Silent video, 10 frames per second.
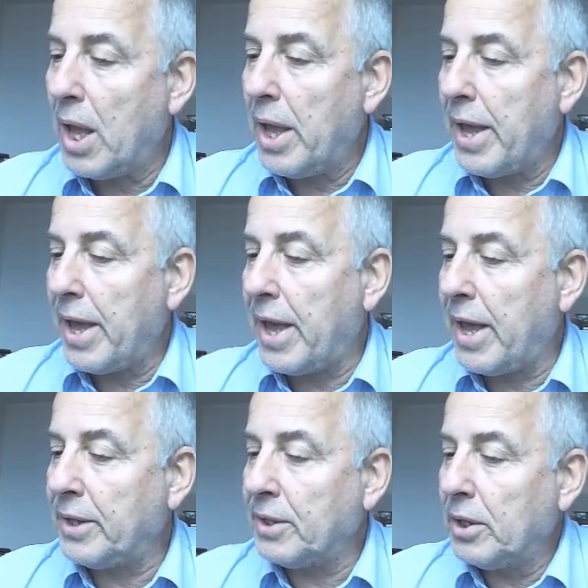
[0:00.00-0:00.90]

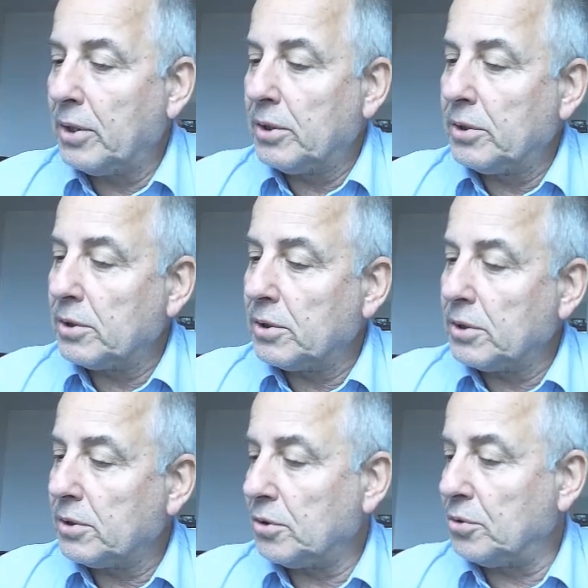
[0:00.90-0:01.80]
and
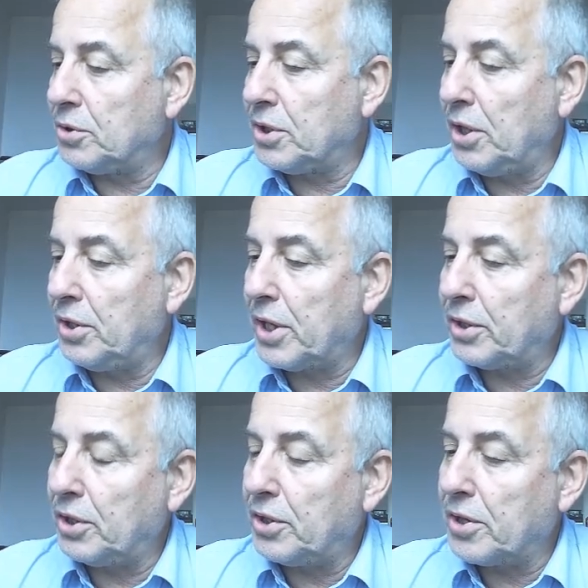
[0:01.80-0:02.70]
you see that the
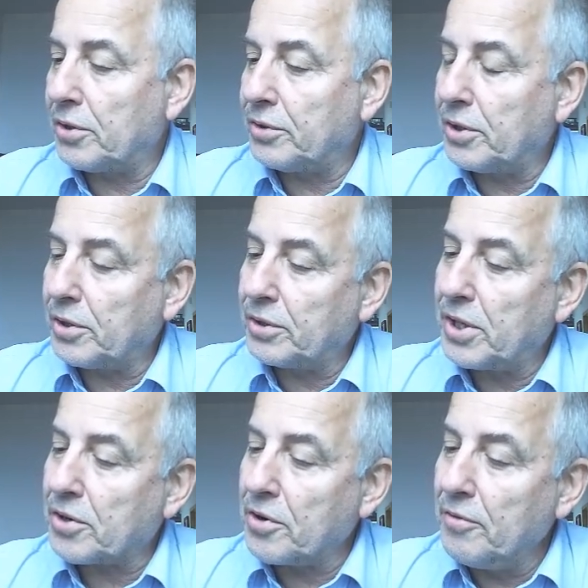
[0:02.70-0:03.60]

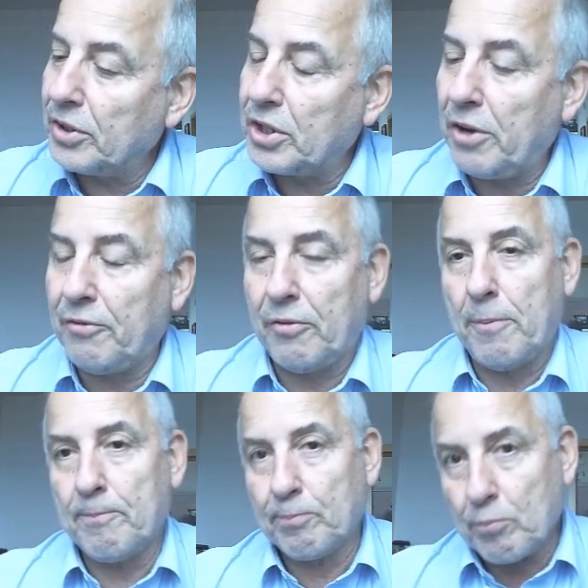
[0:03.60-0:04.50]
derivative,
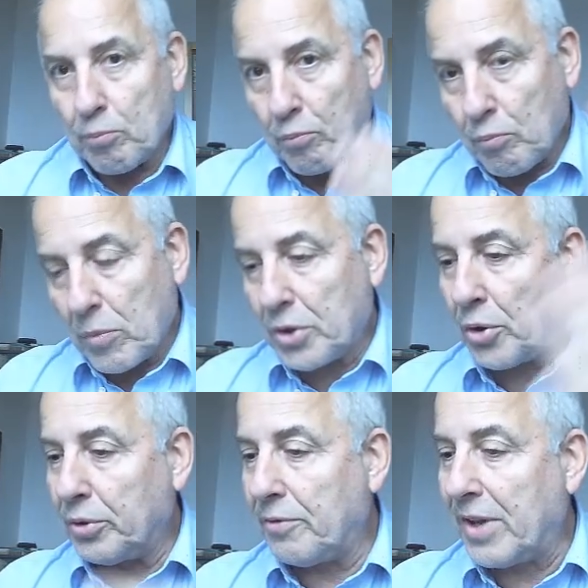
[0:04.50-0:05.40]
so
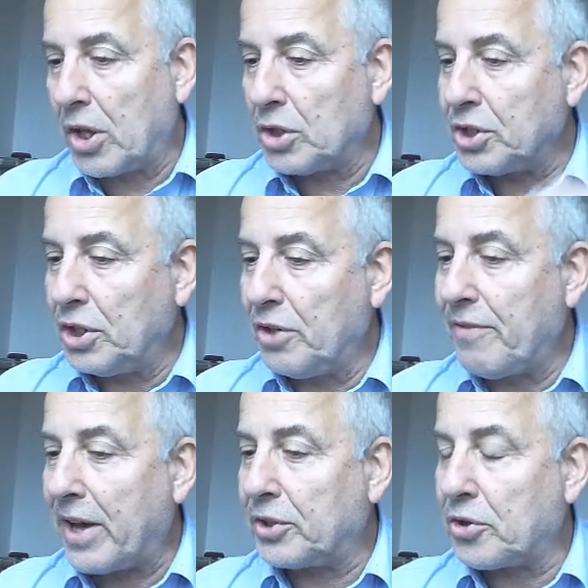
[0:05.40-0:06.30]
the velocity
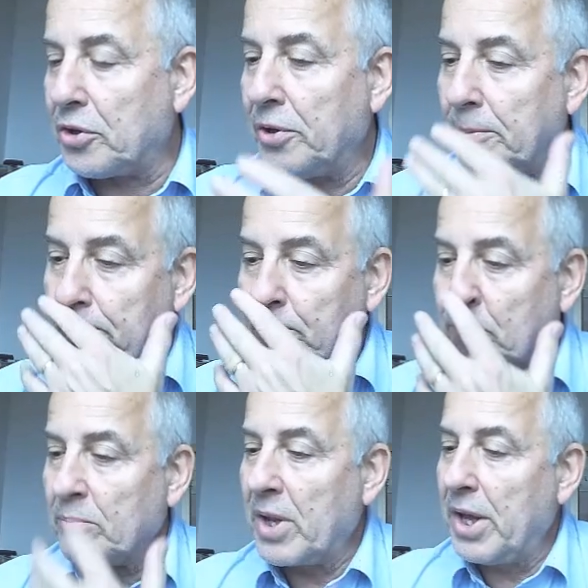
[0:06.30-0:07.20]
vector,
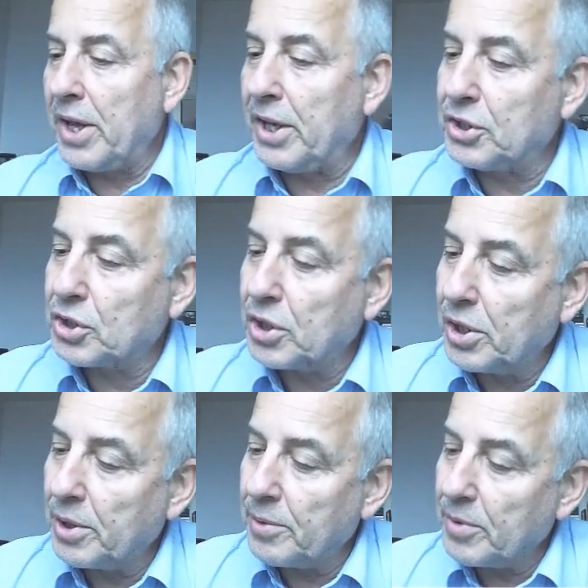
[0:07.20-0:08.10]
is
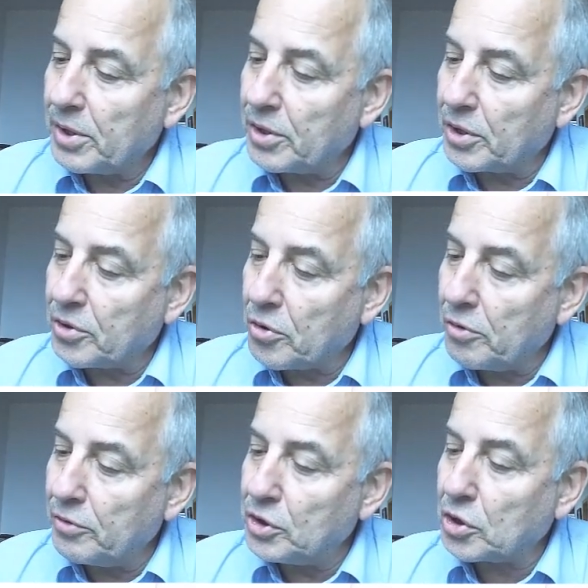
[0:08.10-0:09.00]
the
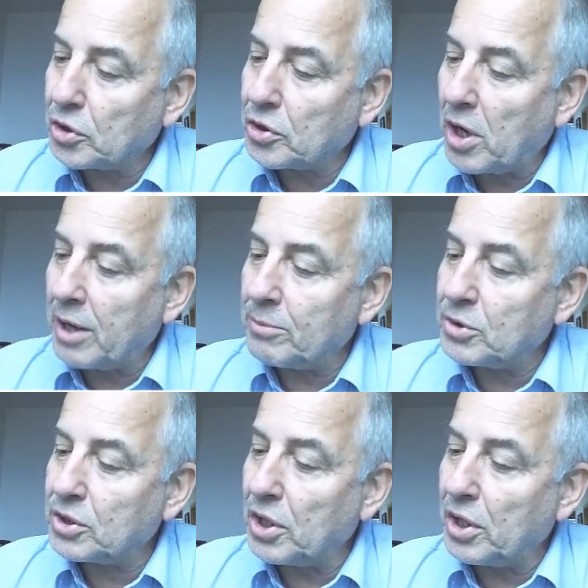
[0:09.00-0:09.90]
curvature times
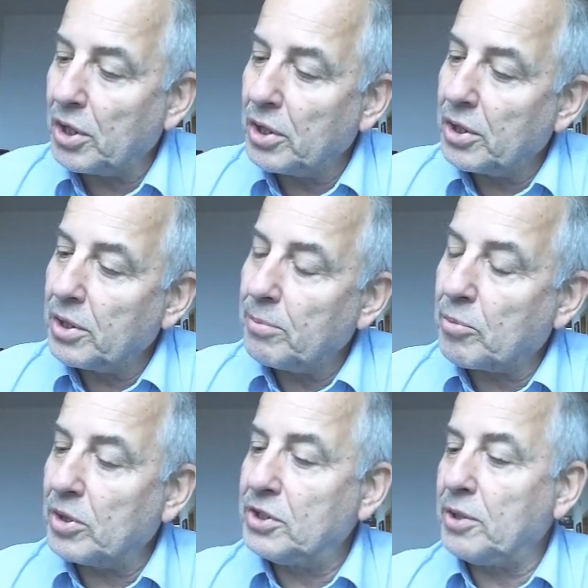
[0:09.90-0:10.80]
the
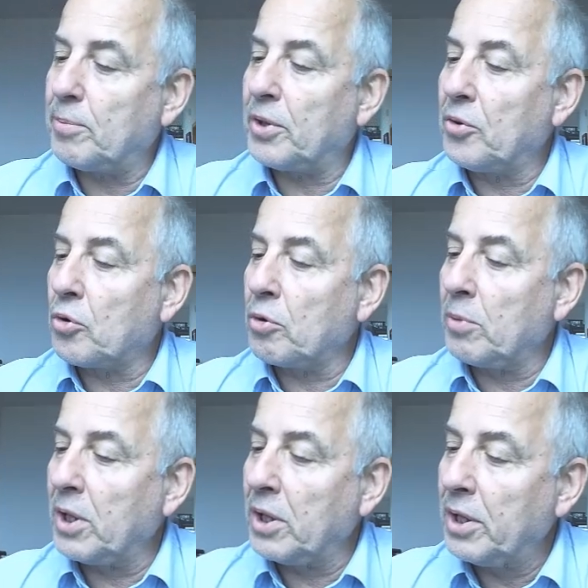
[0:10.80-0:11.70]
principal
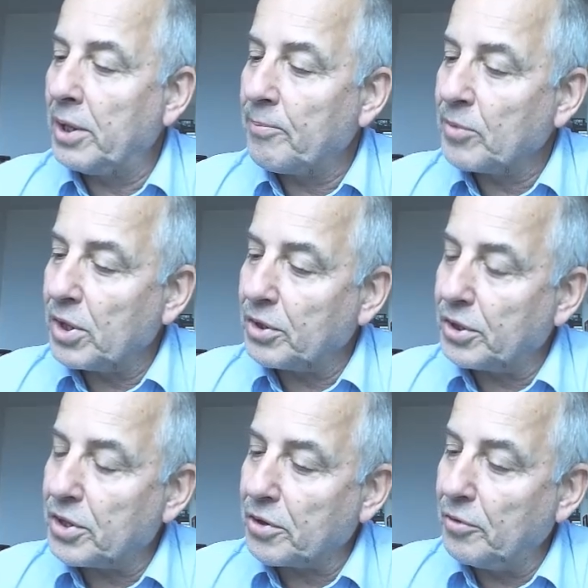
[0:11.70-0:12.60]
normal. The
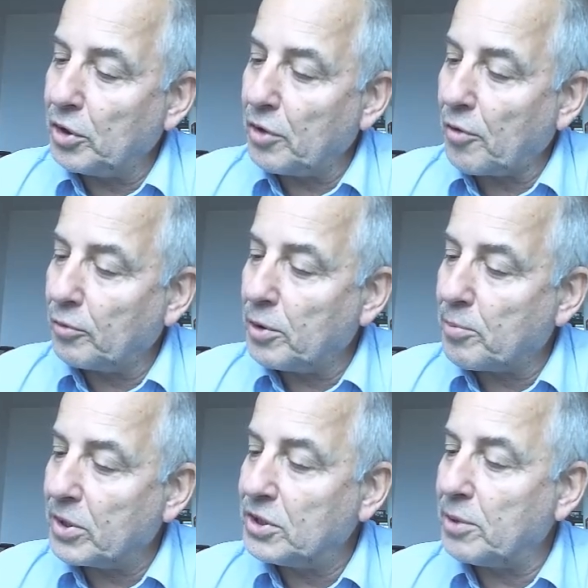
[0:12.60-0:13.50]
derivative of the
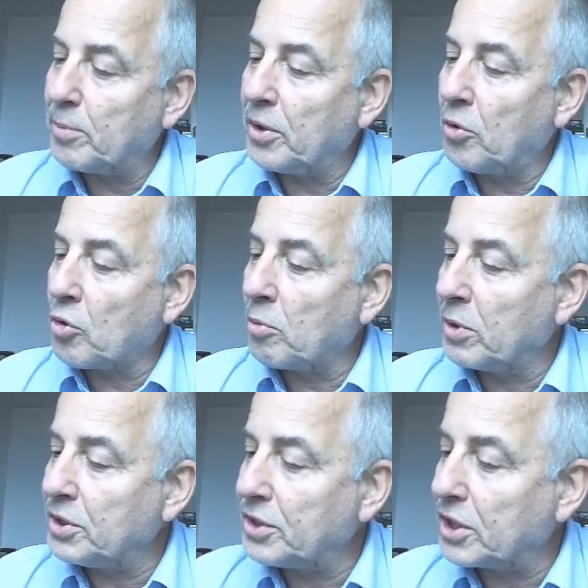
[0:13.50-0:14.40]
principal normal
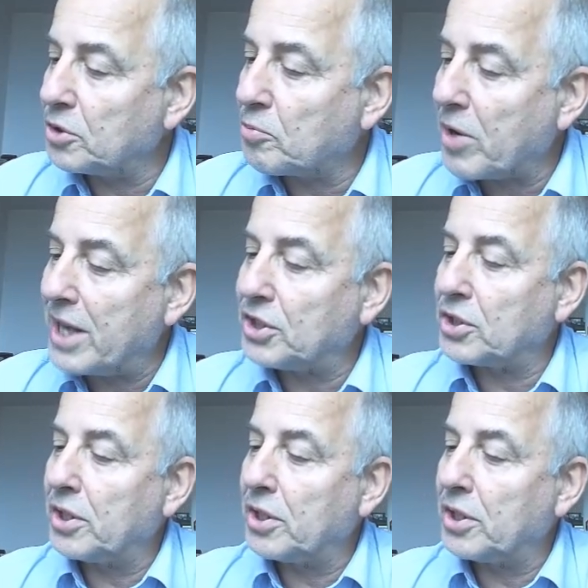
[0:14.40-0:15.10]
is expressed